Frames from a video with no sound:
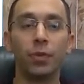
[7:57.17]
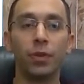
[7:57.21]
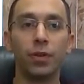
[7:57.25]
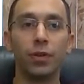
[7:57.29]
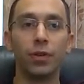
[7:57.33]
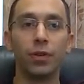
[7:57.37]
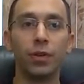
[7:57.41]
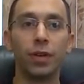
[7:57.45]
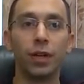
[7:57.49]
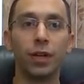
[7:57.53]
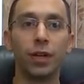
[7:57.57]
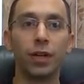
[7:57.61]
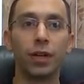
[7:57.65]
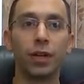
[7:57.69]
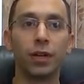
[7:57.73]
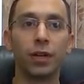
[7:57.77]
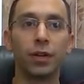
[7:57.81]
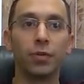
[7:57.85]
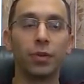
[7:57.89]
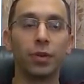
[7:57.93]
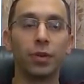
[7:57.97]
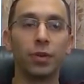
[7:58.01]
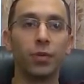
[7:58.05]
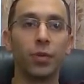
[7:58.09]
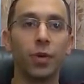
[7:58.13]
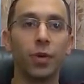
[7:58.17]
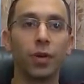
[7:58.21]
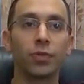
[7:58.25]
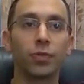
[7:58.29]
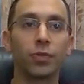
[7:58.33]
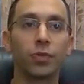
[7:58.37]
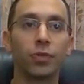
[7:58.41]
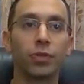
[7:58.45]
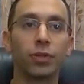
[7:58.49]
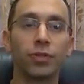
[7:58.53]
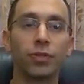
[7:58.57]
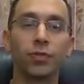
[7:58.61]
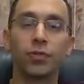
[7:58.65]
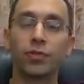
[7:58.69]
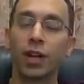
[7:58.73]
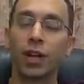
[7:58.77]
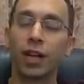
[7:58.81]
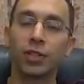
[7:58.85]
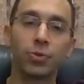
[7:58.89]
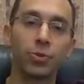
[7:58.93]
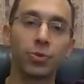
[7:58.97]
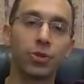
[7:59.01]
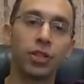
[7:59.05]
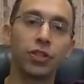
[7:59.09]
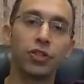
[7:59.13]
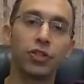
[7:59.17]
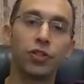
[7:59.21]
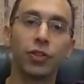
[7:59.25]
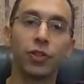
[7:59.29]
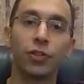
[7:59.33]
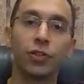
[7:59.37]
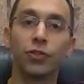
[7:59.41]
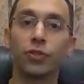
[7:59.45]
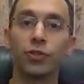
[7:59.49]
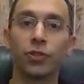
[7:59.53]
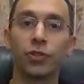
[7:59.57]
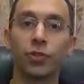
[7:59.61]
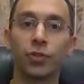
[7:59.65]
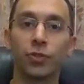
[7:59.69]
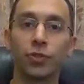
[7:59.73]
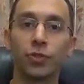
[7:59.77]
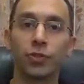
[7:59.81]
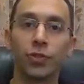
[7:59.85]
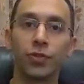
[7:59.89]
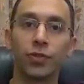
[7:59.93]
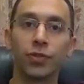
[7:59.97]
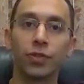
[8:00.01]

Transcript: we do all sorts of transportation and logistical